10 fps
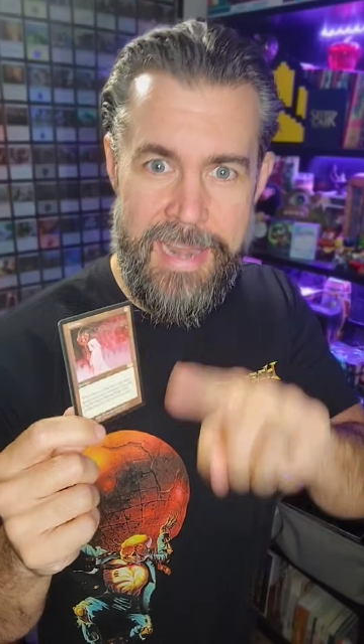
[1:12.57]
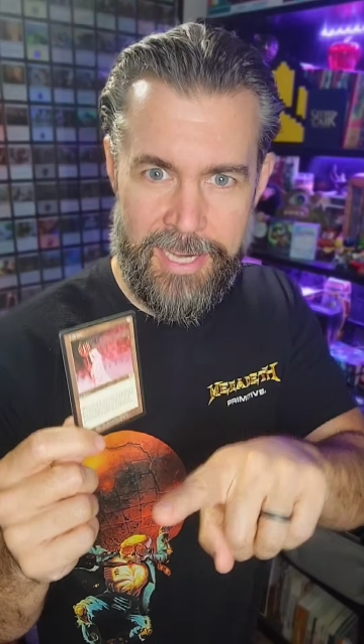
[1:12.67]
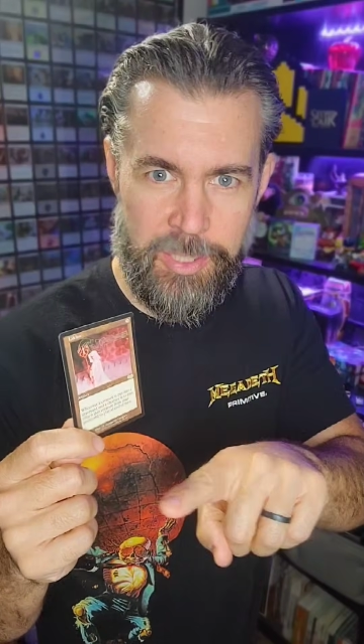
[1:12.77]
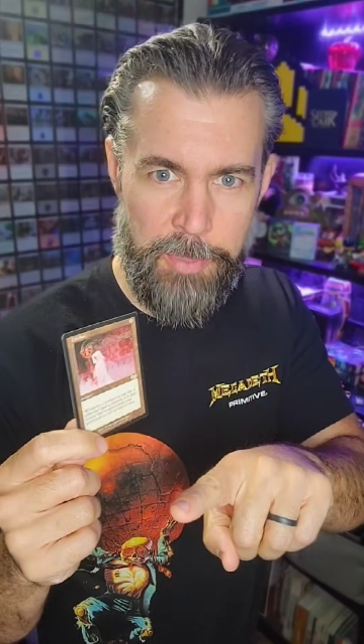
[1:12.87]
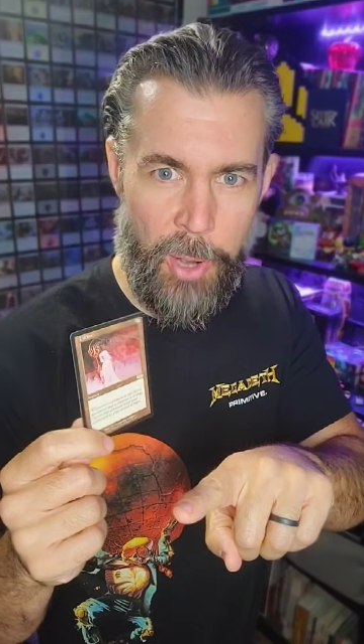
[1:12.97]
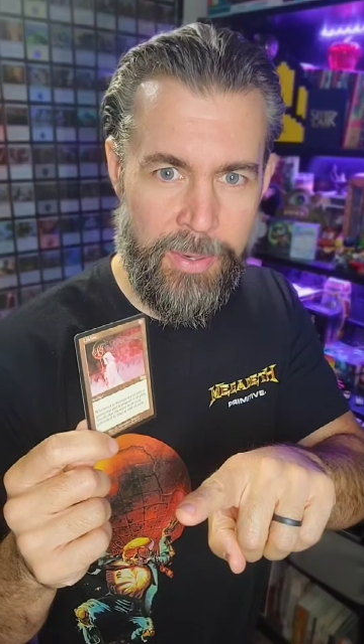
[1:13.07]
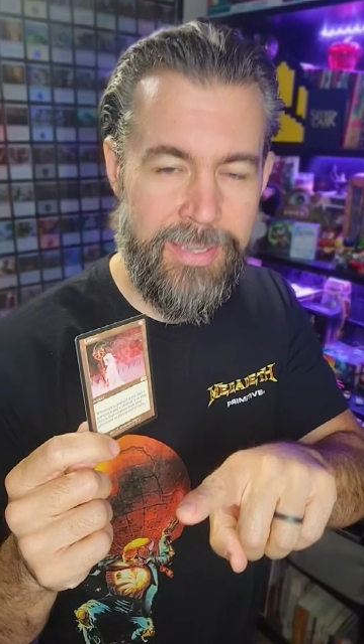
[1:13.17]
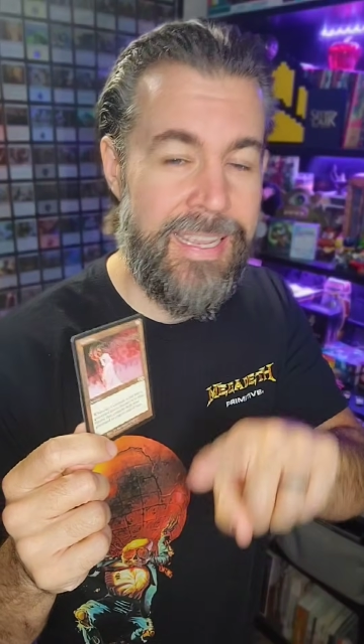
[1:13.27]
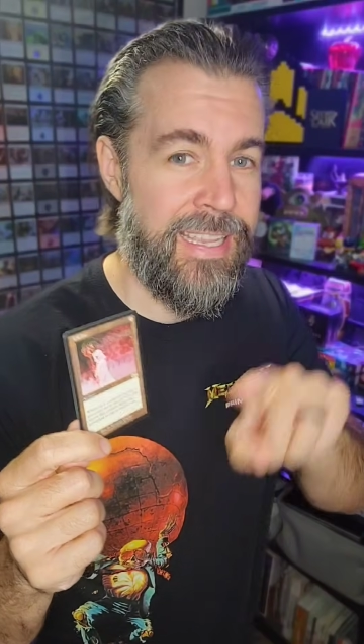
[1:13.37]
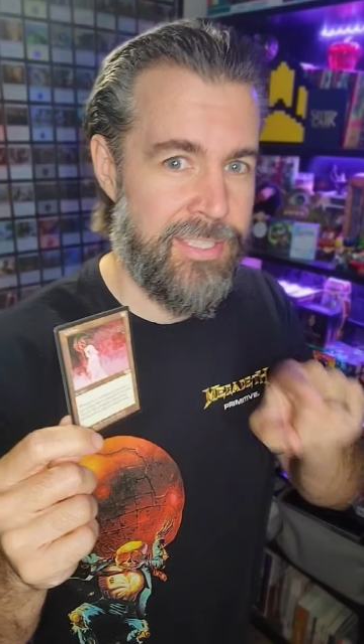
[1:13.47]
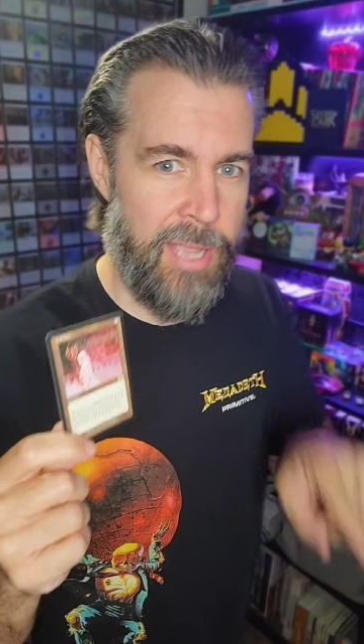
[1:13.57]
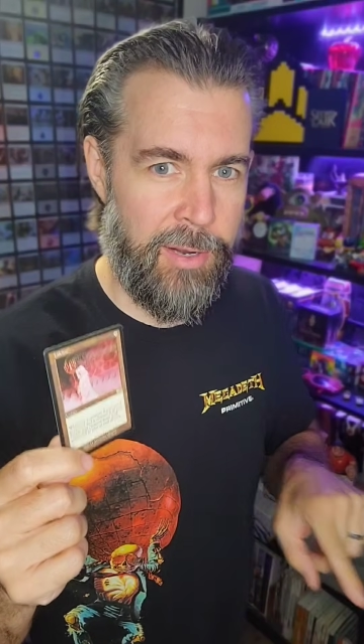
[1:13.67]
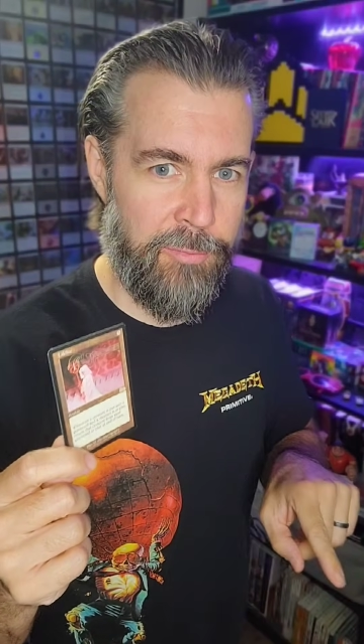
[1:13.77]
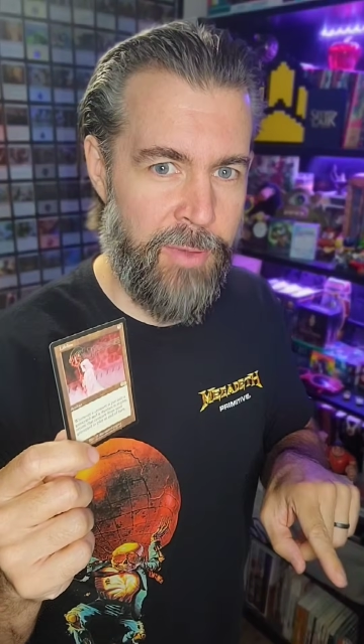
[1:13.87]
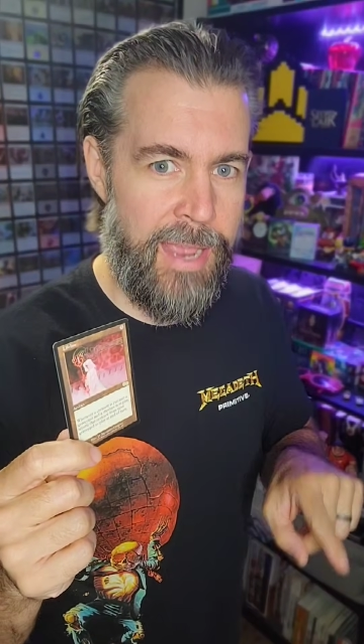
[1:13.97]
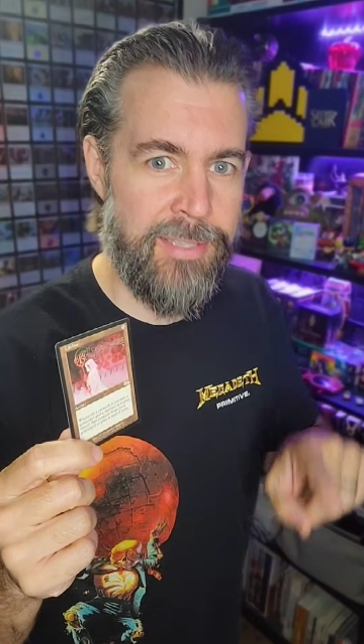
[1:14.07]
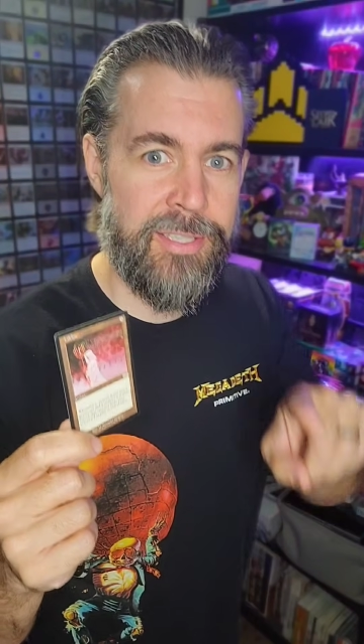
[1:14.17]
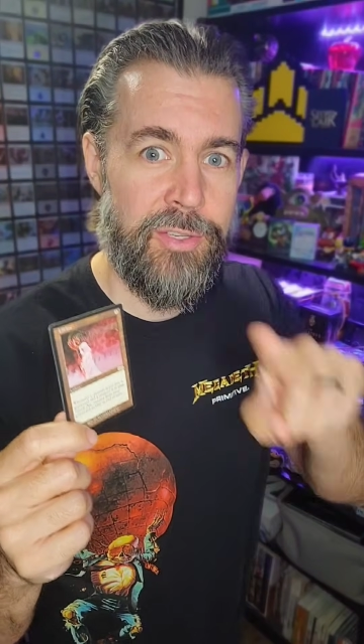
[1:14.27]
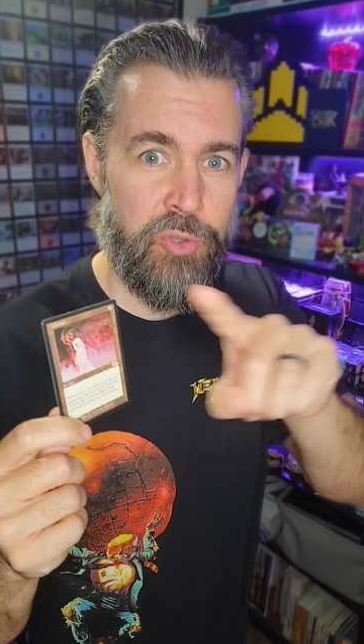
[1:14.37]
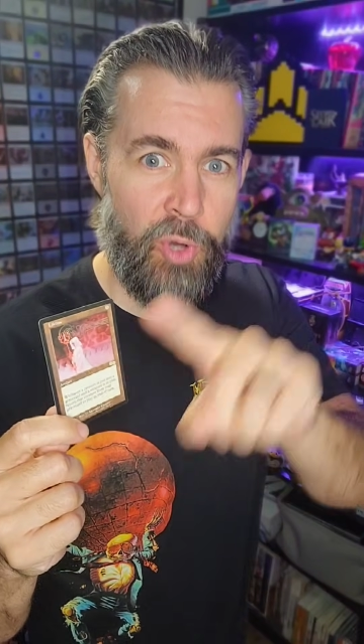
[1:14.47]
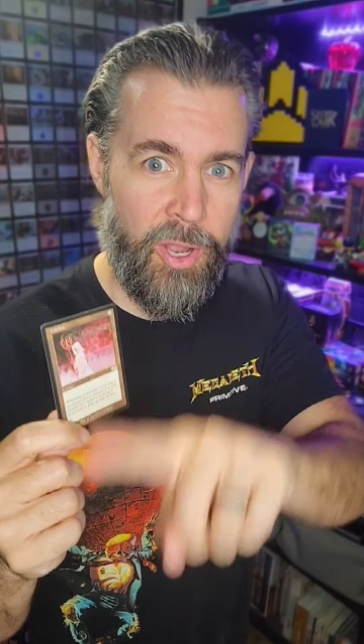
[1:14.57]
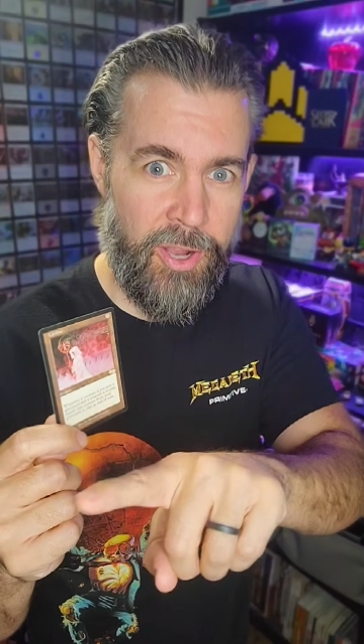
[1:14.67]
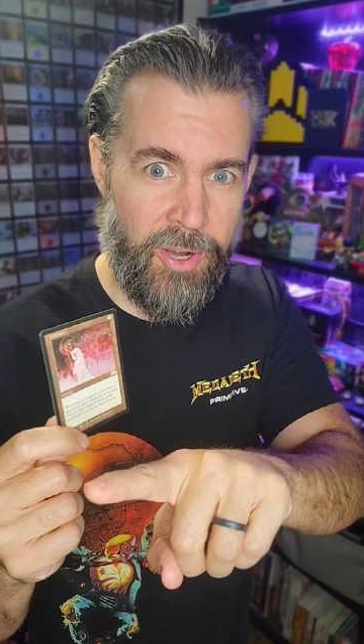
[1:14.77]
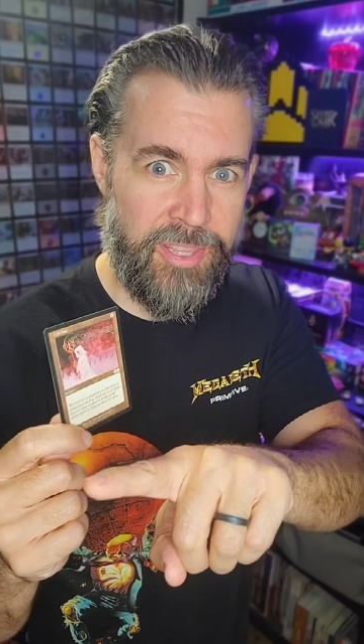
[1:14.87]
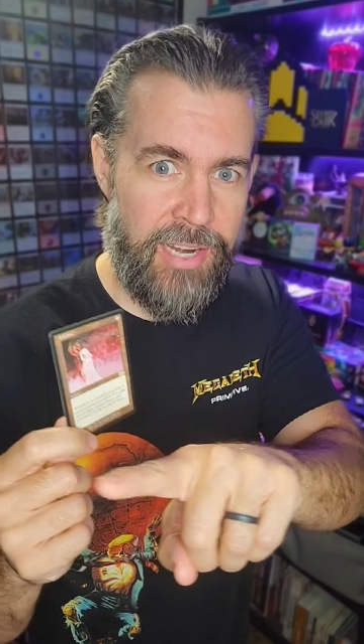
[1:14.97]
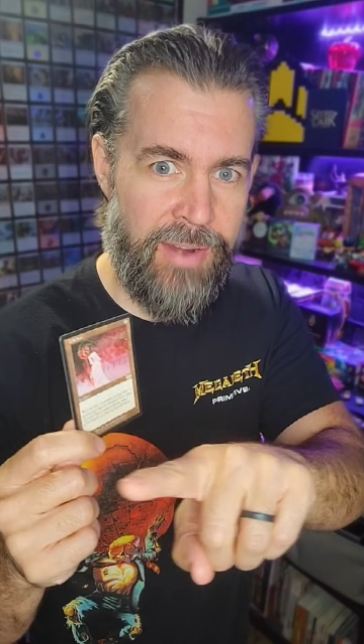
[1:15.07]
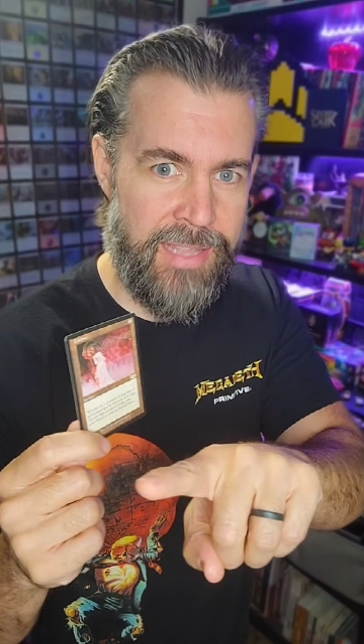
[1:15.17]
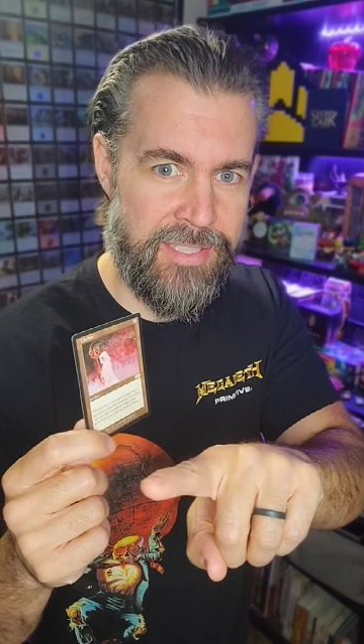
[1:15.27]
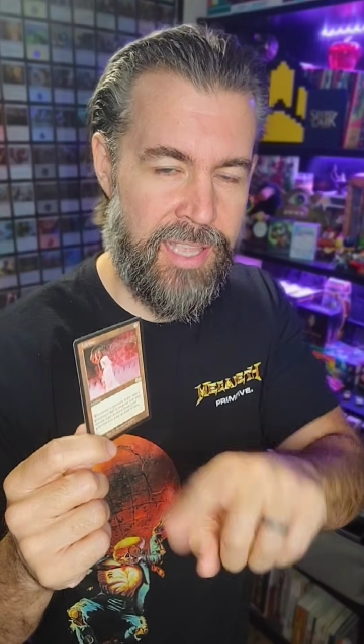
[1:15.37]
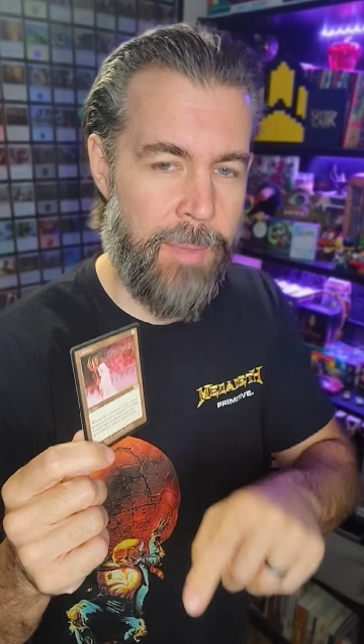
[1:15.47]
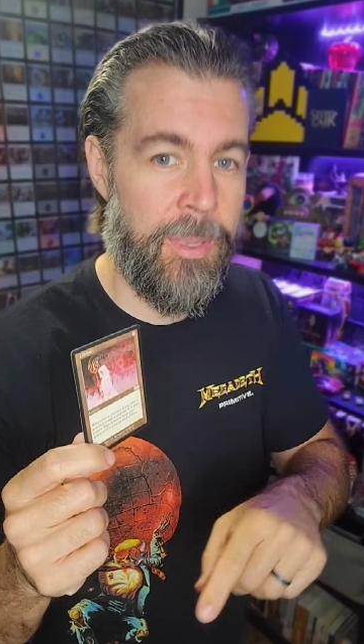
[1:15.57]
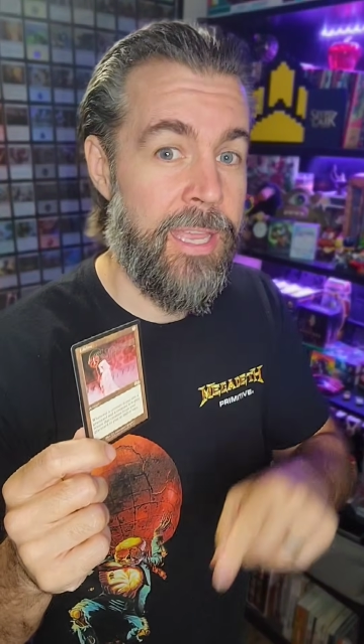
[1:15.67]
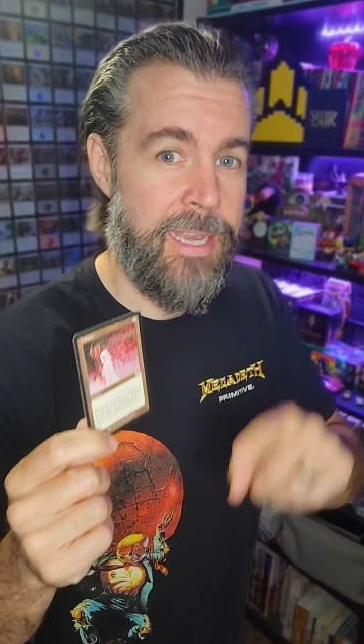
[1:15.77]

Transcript: Next opponent, sacrifice, draw a card at their end step.